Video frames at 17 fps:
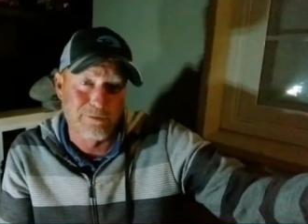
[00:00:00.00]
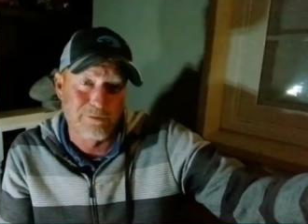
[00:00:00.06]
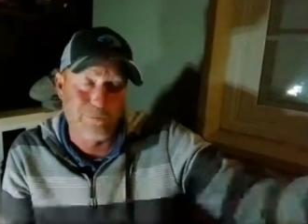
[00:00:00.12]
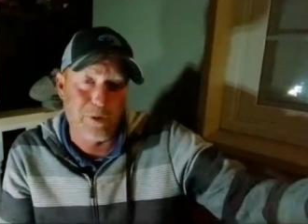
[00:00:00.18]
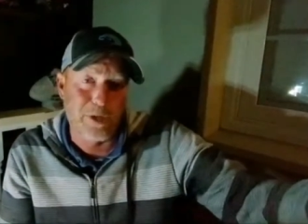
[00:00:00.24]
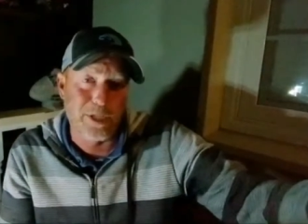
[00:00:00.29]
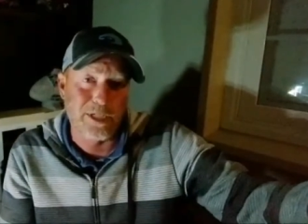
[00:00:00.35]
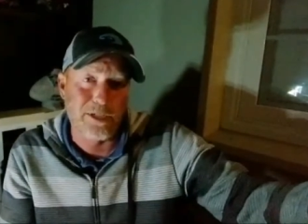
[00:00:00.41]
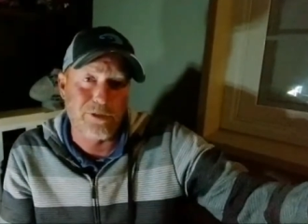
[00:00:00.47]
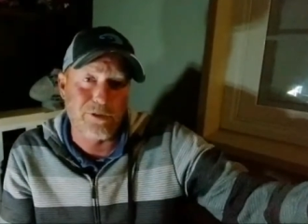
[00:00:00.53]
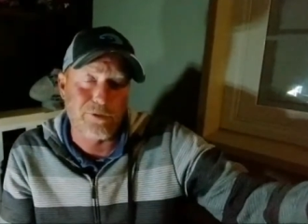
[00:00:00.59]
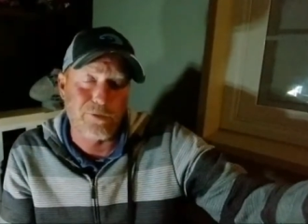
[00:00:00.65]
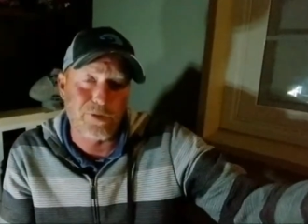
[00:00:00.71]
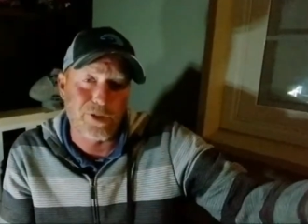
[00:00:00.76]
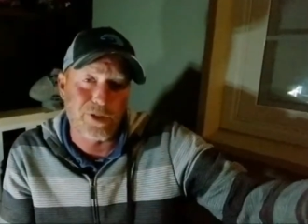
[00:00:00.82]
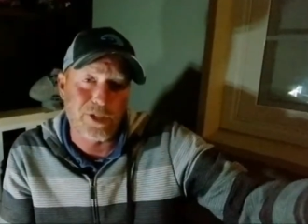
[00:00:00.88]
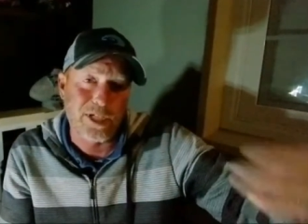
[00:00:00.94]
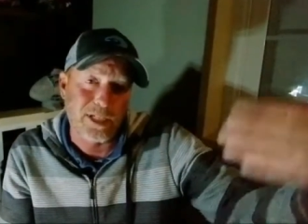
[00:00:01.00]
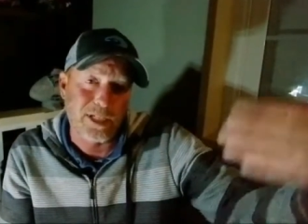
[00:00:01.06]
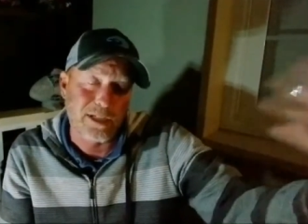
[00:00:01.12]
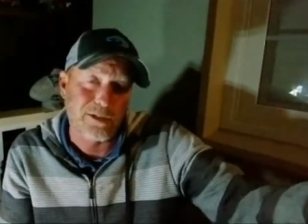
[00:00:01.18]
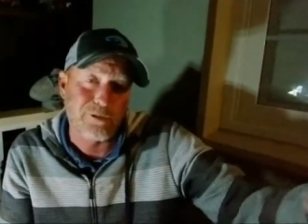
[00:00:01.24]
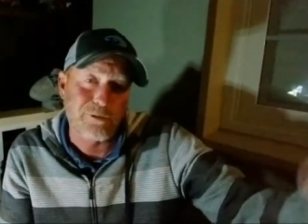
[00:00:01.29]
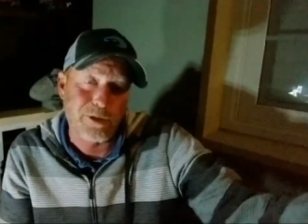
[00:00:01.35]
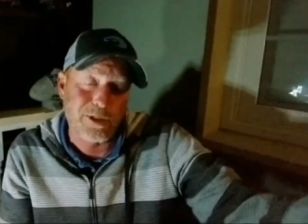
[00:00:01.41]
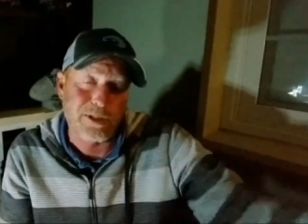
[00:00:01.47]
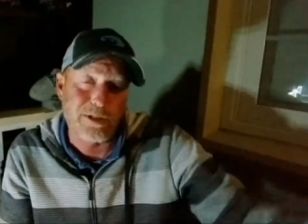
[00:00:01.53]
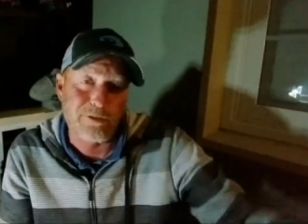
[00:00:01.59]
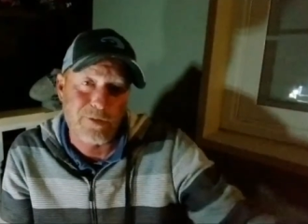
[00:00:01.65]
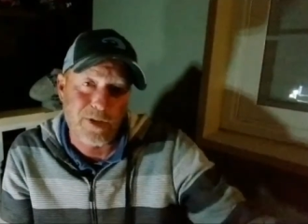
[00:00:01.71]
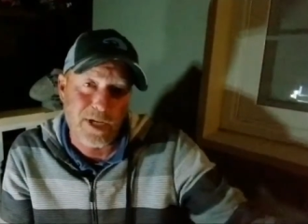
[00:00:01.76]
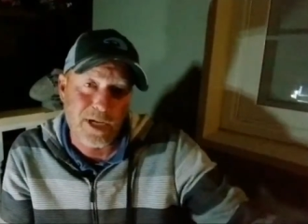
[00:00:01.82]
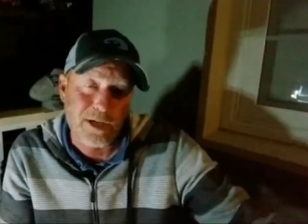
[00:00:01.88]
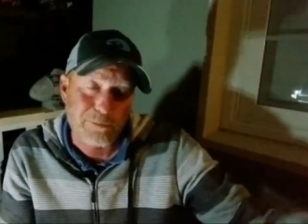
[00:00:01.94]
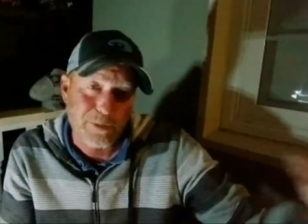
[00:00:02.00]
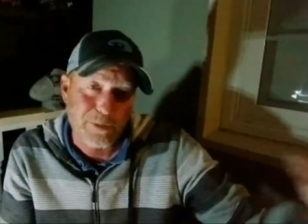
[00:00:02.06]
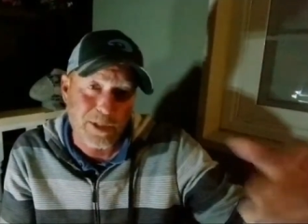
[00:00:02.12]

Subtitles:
from all the years of fishing and little tricks I found out.